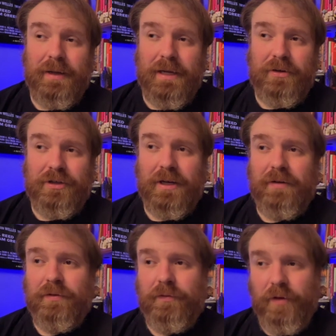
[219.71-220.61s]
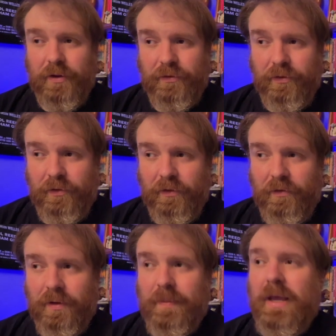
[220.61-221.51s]
aging out of the foster
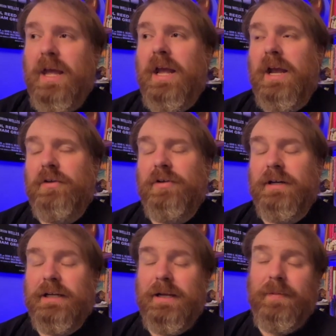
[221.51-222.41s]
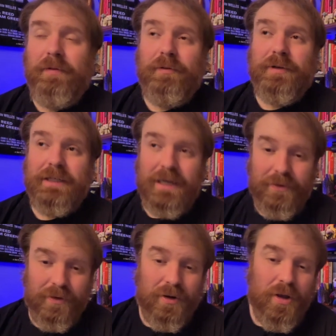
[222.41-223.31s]
system and trying to keep everyone together,